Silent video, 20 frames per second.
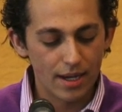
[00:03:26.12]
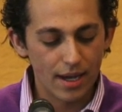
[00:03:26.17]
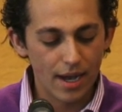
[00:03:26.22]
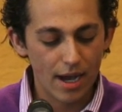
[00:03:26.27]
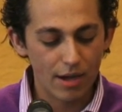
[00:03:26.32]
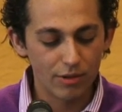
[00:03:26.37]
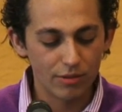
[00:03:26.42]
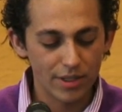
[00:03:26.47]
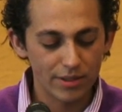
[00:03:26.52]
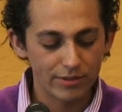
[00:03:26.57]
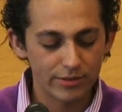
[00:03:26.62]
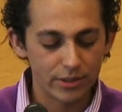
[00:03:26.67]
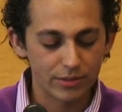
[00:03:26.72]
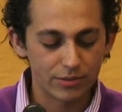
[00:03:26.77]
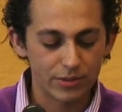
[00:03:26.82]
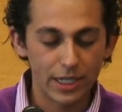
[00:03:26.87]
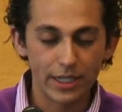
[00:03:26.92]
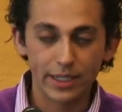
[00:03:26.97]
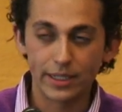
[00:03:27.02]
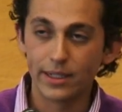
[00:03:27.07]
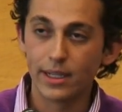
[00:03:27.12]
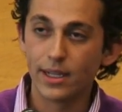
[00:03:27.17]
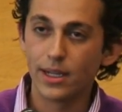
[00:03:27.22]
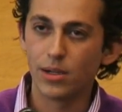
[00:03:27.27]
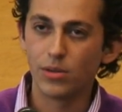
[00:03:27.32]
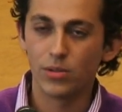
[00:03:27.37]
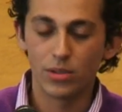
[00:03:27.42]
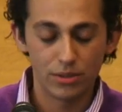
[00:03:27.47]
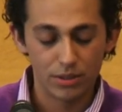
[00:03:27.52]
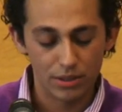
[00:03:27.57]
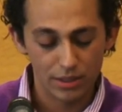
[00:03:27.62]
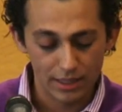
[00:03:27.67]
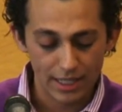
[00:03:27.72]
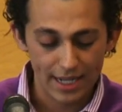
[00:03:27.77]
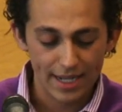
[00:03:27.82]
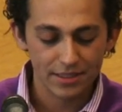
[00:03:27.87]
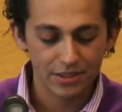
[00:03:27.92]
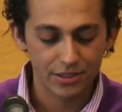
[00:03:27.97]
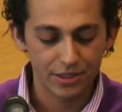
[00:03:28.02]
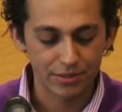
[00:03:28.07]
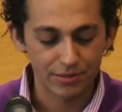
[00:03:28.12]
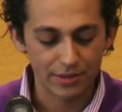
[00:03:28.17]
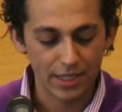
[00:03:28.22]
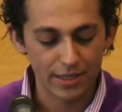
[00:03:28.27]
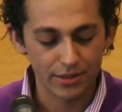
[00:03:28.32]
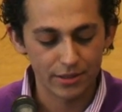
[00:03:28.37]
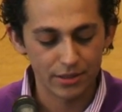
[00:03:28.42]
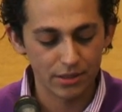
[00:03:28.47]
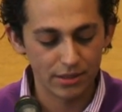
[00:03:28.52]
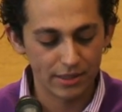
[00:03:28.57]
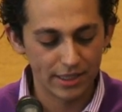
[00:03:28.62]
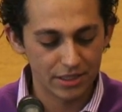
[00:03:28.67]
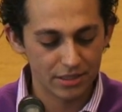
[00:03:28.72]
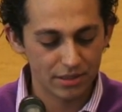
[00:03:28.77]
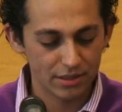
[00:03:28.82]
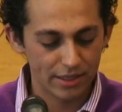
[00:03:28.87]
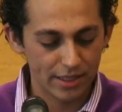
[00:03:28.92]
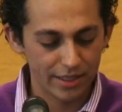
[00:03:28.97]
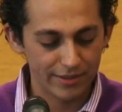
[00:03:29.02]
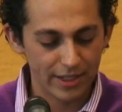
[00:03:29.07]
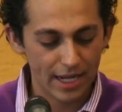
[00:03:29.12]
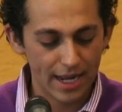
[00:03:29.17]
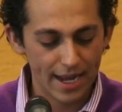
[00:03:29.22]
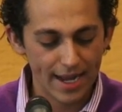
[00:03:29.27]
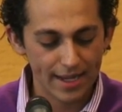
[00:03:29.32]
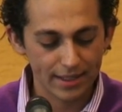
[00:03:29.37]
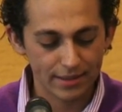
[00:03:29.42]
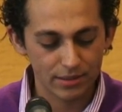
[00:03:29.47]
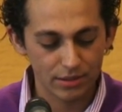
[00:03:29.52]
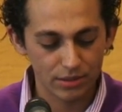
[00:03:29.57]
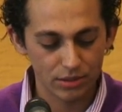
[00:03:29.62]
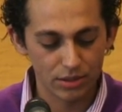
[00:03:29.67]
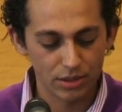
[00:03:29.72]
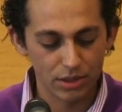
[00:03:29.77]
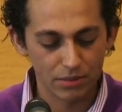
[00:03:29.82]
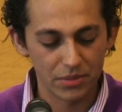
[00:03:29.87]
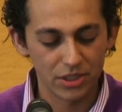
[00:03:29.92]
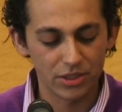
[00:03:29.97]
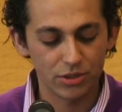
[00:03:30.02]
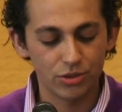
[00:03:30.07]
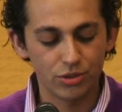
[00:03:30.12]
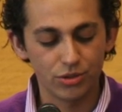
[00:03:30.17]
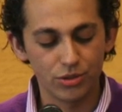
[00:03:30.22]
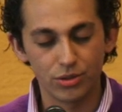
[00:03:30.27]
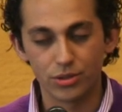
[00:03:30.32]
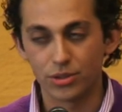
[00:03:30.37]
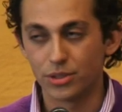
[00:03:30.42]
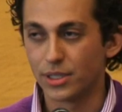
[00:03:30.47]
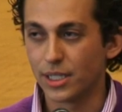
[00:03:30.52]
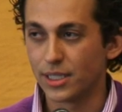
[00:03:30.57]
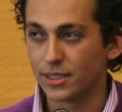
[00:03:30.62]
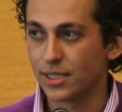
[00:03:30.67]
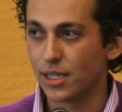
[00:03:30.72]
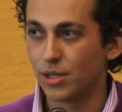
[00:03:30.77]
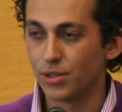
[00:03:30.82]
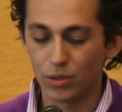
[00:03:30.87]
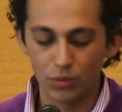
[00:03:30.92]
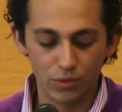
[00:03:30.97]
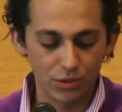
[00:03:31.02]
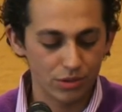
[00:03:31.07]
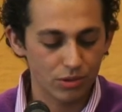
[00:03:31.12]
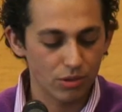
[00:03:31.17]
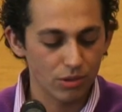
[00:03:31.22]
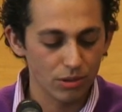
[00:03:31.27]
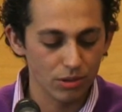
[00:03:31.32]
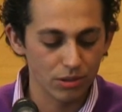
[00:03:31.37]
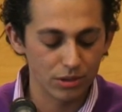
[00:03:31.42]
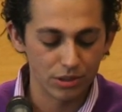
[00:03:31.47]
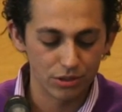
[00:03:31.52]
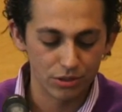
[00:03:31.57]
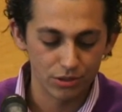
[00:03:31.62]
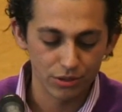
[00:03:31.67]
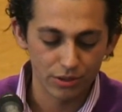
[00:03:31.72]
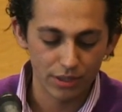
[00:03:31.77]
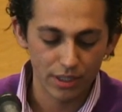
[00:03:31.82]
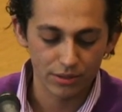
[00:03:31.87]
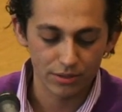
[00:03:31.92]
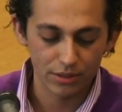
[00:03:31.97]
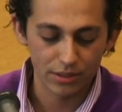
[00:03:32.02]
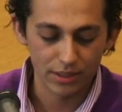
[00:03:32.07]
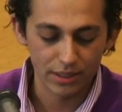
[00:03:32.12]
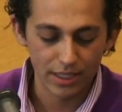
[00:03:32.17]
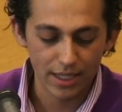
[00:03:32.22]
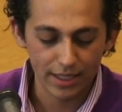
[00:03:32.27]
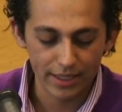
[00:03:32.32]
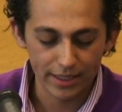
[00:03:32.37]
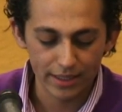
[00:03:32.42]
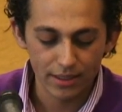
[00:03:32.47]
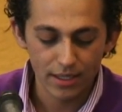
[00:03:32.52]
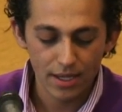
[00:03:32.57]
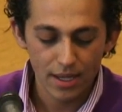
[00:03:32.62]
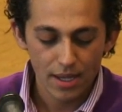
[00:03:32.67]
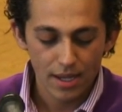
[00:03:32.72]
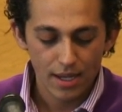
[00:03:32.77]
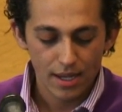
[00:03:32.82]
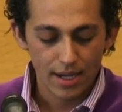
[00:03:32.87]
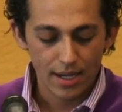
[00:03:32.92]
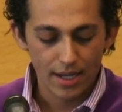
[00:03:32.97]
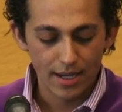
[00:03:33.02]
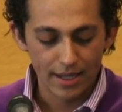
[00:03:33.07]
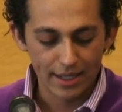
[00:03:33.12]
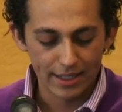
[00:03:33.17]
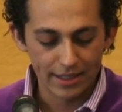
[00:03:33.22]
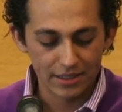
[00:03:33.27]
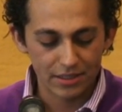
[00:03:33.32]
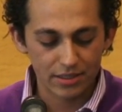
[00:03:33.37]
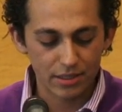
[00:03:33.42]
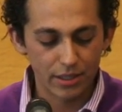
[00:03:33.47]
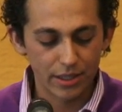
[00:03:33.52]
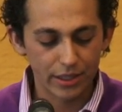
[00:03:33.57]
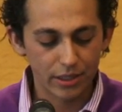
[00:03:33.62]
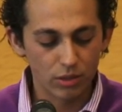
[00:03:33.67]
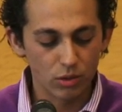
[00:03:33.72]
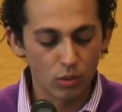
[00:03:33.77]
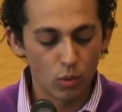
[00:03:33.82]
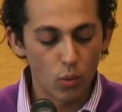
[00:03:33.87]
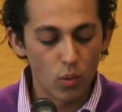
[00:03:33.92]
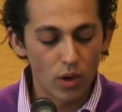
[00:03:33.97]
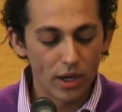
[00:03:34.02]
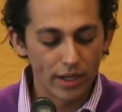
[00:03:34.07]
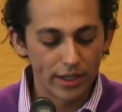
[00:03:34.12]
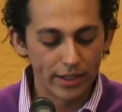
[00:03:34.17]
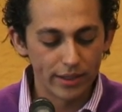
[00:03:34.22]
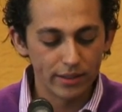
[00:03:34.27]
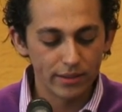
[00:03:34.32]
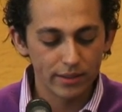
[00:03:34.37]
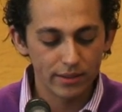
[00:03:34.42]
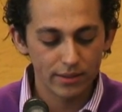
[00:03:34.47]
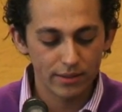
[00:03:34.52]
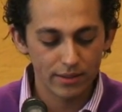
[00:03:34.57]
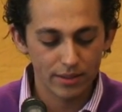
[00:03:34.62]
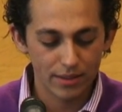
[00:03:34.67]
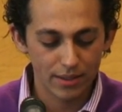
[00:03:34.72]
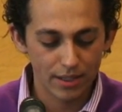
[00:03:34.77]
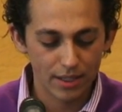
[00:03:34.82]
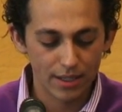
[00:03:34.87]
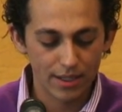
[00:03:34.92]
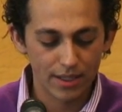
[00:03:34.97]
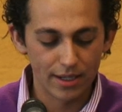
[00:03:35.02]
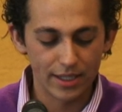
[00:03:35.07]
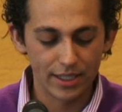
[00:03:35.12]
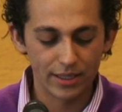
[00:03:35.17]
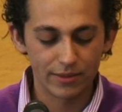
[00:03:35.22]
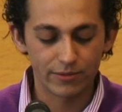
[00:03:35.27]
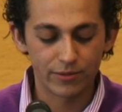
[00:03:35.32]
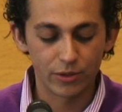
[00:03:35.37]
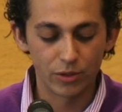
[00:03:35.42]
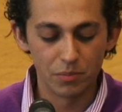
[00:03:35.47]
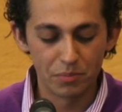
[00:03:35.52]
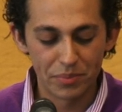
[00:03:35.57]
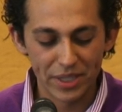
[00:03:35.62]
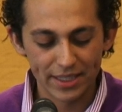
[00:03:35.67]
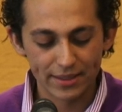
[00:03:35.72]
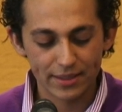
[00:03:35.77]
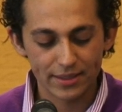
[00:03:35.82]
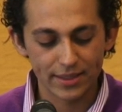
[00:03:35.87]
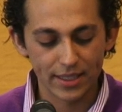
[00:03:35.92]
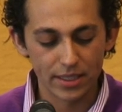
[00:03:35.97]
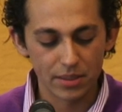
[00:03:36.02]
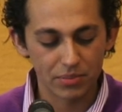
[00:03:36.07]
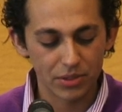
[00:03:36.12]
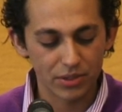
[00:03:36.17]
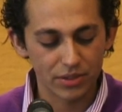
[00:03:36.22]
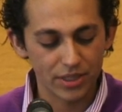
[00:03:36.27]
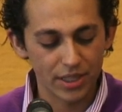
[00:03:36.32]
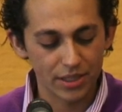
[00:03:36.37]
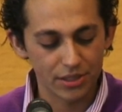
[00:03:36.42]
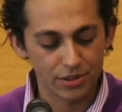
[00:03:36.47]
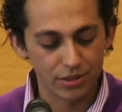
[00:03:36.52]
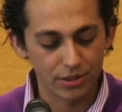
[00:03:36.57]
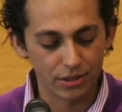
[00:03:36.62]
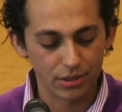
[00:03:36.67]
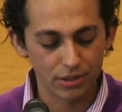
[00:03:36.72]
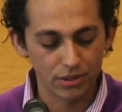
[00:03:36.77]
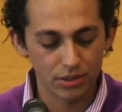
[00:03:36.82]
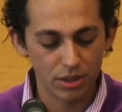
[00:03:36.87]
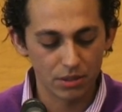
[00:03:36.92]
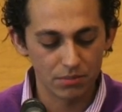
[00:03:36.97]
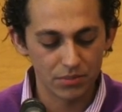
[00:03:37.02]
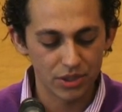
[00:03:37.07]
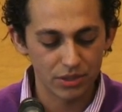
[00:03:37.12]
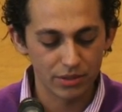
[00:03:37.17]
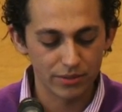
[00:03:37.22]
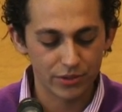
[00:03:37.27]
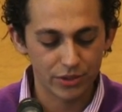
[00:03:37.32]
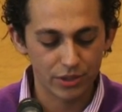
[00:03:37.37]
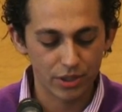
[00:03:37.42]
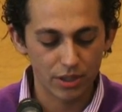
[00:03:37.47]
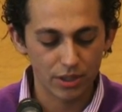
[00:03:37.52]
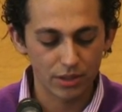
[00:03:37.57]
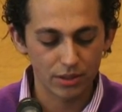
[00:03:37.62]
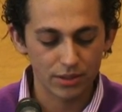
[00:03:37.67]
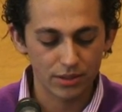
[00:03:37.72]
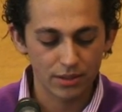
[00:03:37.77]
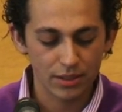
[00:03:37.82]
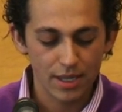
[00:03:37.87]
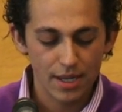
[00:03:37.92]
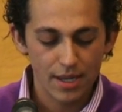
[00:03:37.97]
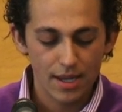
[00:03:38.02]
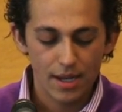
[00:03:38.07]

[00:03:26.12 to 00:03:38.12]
However, right now, or last year rather, Legislative Act Number 2, or that's how it was called in 2009, in its Article 1, it forbids any possession or consumption of drugs.